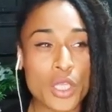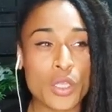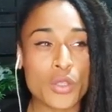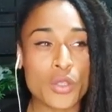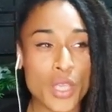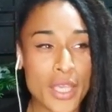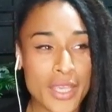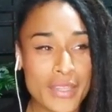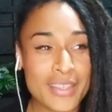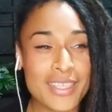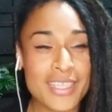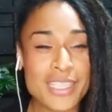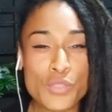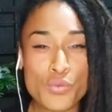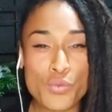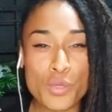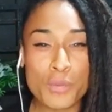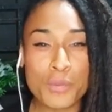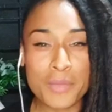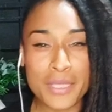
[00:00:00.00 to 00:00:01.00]
this
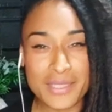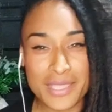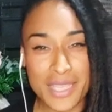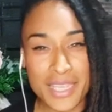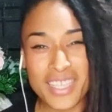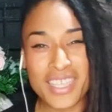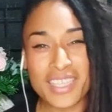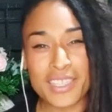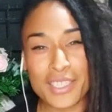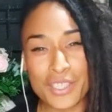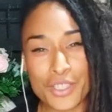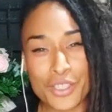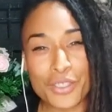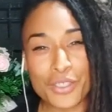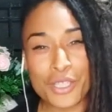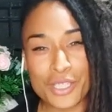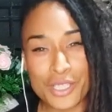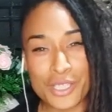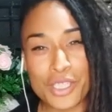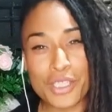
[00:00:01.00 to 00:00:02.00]
will be taken into
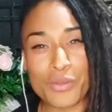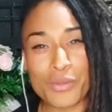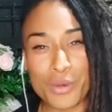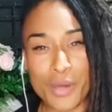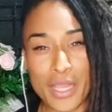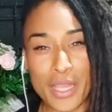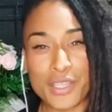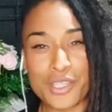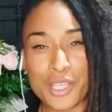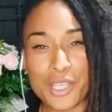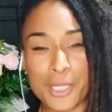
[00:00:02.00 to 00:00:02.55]
consideration.